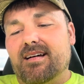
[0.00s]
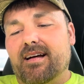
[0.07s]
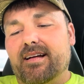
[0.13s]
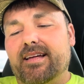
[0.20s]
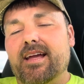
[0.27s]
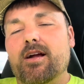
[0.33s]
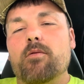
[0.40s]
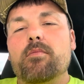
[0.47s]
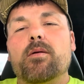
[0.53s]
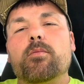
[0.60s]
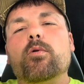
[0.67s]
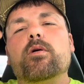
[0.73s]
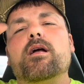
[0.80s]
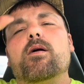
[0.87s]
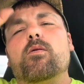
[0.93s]
can't
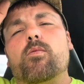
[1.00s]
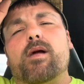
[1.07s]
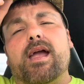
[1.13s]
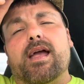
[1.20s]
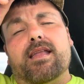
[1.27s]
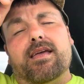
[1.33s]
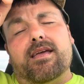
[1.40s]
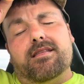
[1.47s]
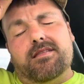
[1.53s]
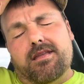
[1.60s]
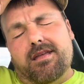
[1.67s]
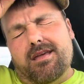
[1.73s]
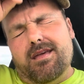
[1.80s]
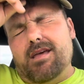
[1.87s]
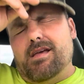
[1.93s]
remember what I ran in.
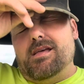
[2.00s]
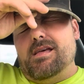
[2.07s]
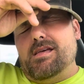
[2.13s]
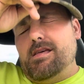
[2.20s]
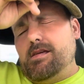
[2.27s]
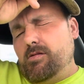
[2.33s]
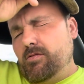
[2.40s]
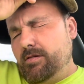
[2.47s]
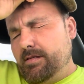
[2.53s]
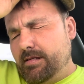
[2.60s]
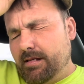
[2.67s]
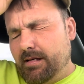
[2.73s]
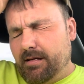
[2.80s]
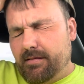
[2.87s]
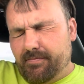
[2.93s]
It was
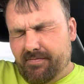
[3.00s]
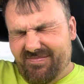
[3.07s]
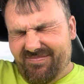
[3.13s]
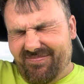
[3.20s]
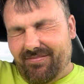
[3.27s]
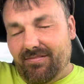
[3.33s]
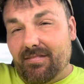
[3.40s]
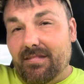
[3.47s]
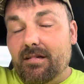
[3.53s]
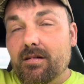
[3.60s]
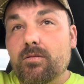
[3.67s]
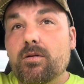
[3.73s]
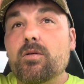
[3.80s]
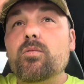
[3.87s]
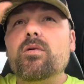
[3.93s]
in a,
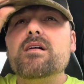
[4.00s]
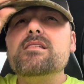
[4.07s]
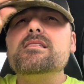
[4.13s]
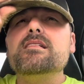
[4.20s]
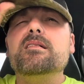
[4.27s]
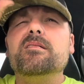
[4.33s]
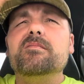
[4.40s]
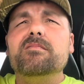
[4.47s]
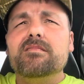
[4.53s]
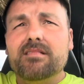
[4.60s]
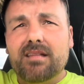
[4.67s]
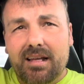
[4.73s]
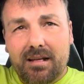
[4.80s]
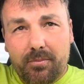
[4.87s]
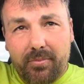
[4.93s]
what was it?
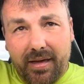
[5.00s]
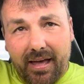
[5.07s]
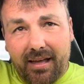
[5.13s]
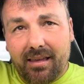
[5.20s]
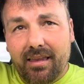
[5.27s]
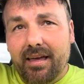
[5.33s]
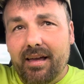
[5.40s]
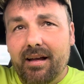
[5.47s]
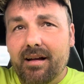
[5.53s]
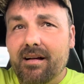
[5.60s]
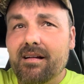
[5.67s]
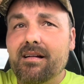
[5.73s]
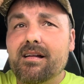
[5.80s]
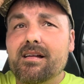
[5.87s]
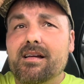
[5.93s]
Not a Bel
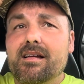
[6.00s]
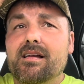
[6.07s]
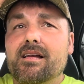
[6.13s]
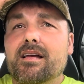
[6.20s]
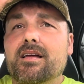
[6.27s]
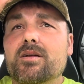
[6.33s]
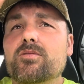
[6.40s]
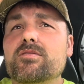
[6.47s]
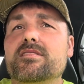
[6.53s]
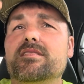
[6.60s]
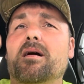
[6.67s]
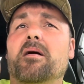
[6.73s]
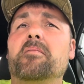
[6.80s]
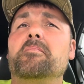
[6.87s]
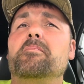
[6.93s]
Air. It was
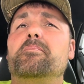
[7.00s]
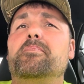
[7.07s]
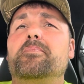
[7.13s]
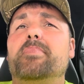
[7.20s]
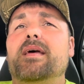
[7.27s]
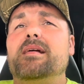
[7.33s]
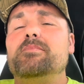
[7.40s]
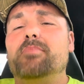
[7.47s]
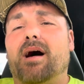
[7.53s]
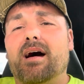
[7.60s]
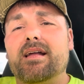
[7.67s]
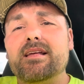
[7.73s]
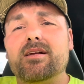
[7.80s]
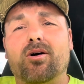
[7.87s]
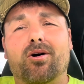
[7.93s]
some big
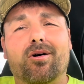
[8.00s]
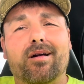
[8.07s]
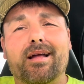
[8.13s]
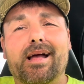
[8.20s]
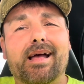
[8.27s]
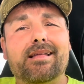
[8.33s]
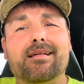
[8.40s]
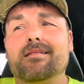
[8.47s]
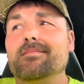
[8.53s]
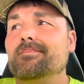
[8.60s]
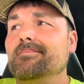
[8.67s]
body car. It had a